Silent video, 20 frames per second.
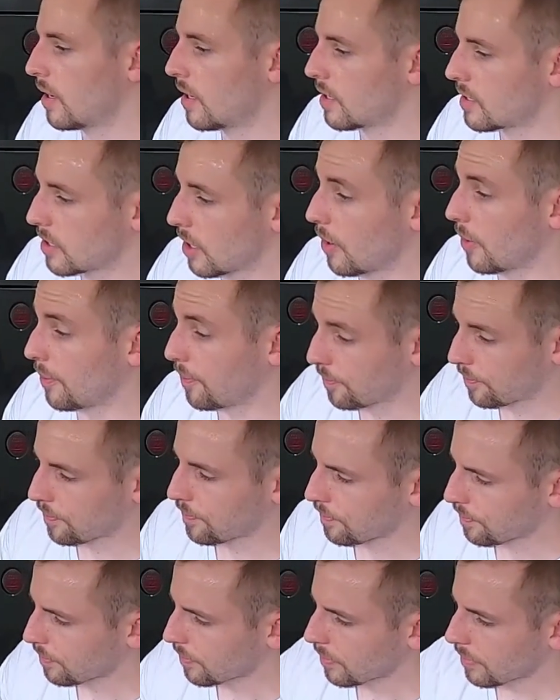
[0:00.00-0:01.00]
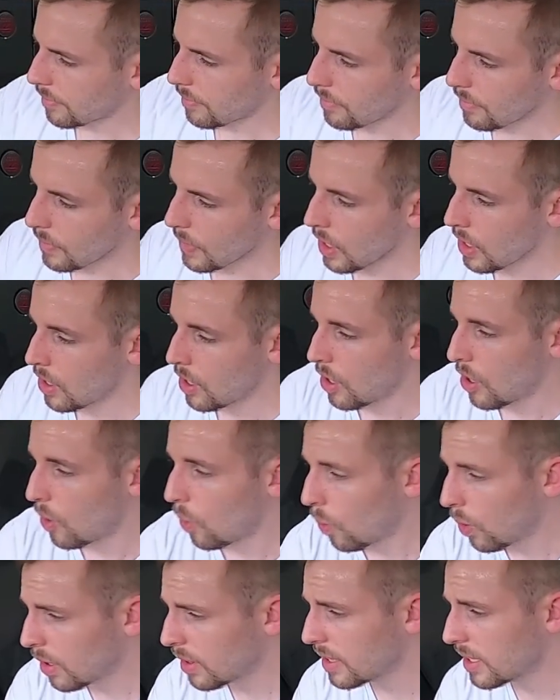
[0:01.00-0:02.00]
So
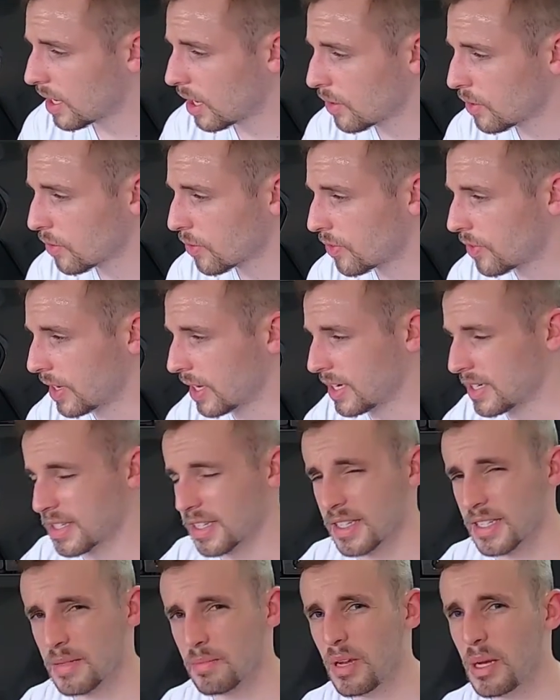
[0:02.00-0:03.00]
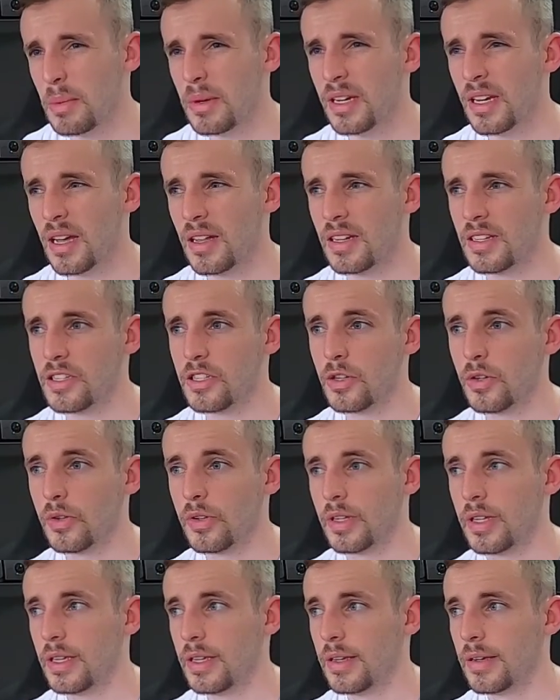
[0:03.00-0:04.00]
one of the other things that's maybe not
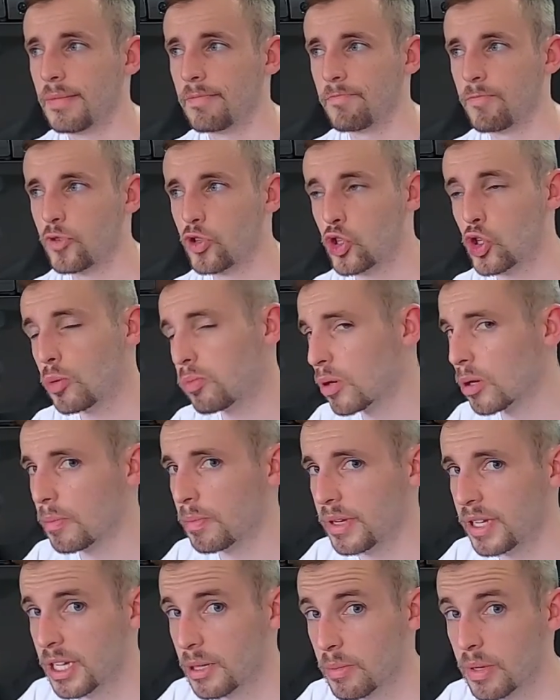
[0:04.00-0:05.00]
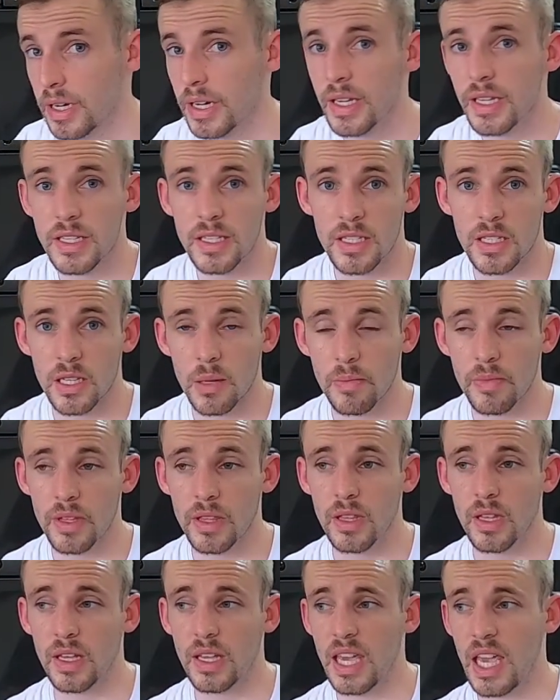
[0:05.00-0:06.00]
necessarily super big, but it is
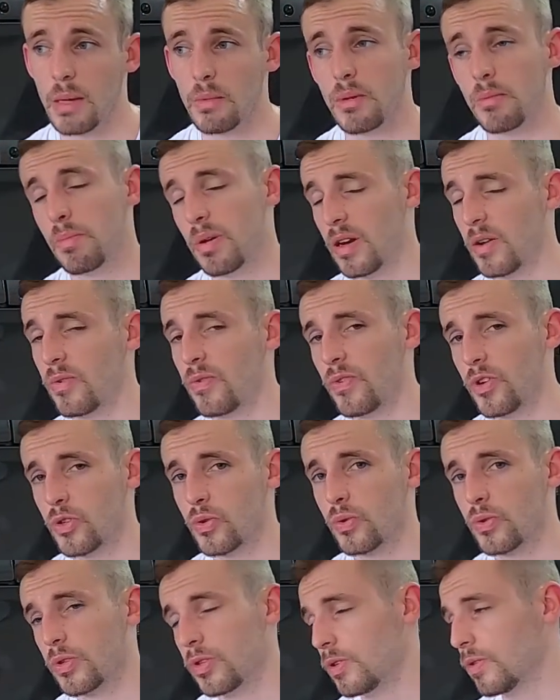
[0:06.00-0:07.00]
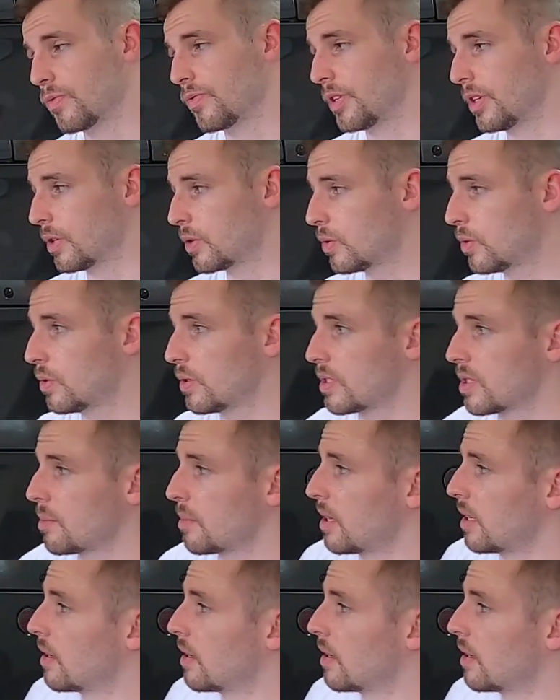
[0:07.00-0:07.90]
something that can be beneficial to your vehicle is,